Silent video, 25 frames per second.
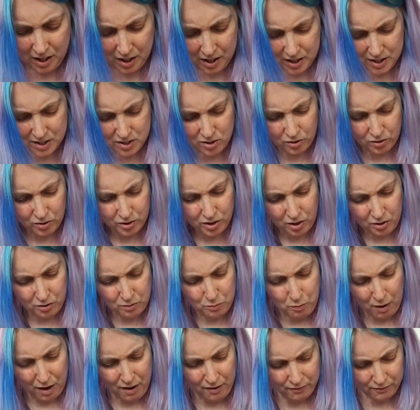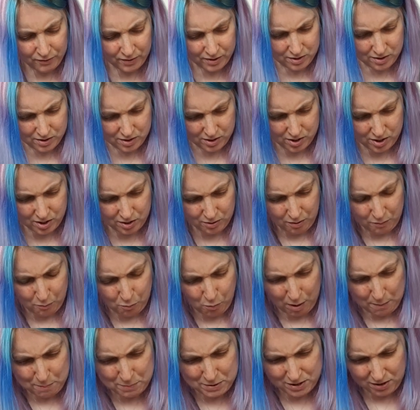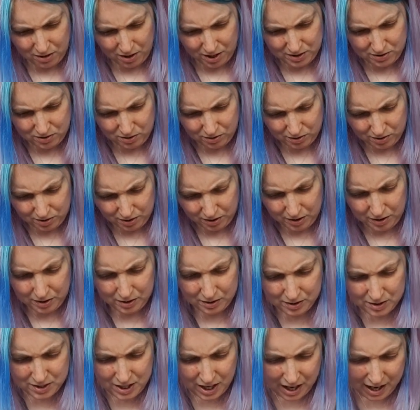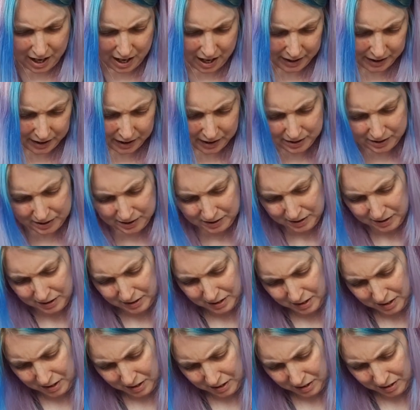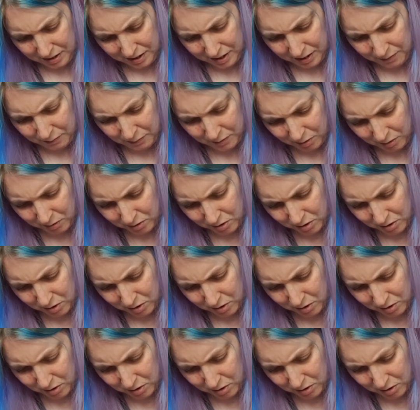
It's got no reference to websites on the tag. Even though it